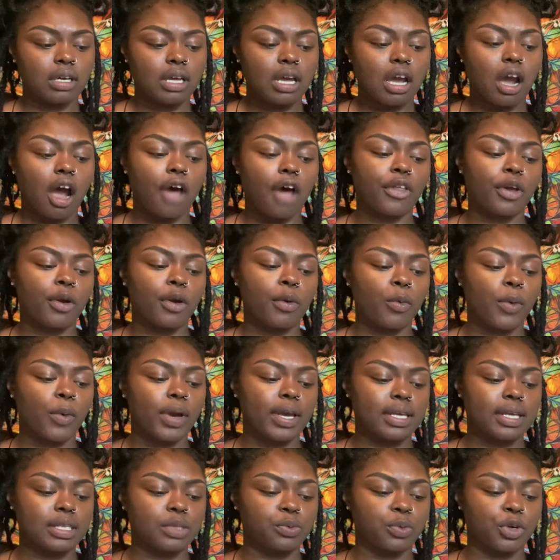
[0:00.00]
Are there
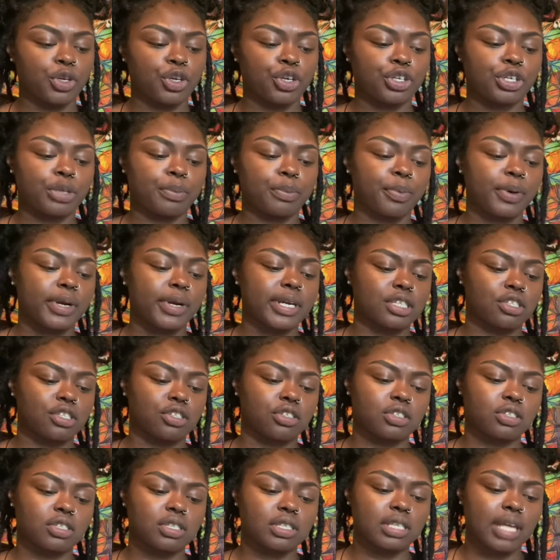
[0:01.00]
ways where you're depressed,
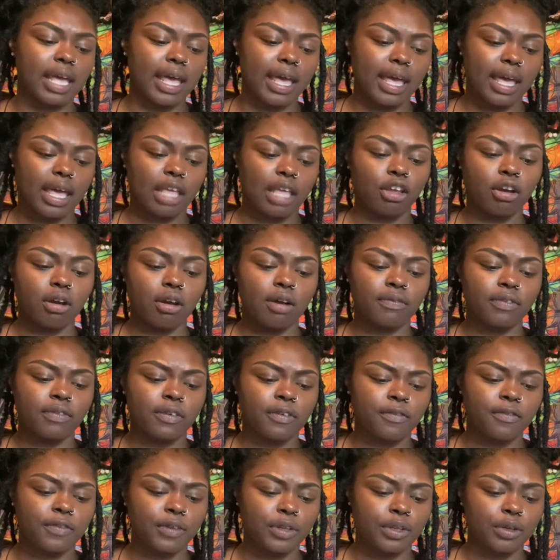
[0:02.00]
you're sad, you're
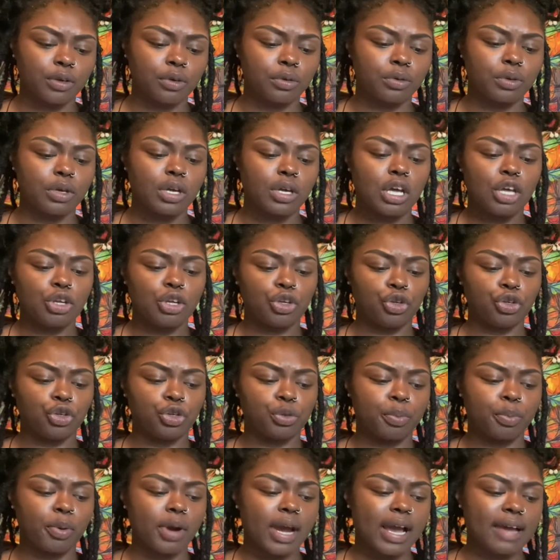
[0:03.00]
unfulfilled, you
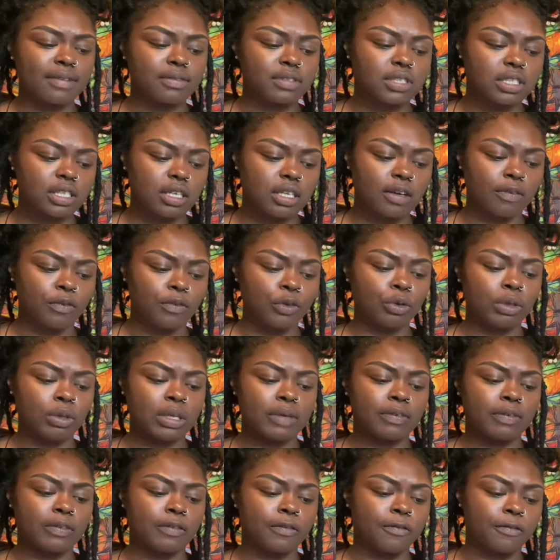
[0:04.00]
deprive self, you
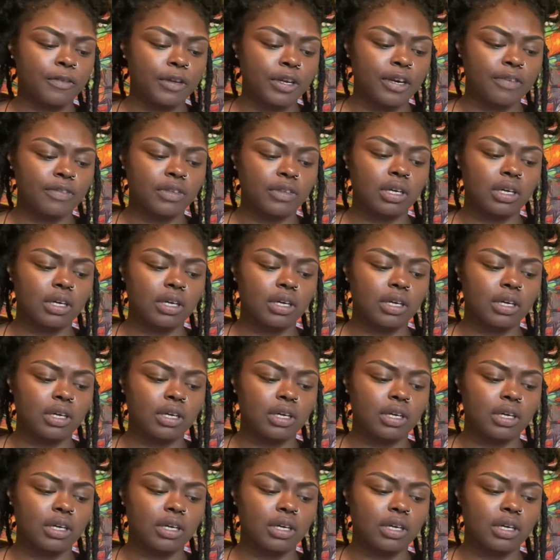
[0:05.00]
live in fear of the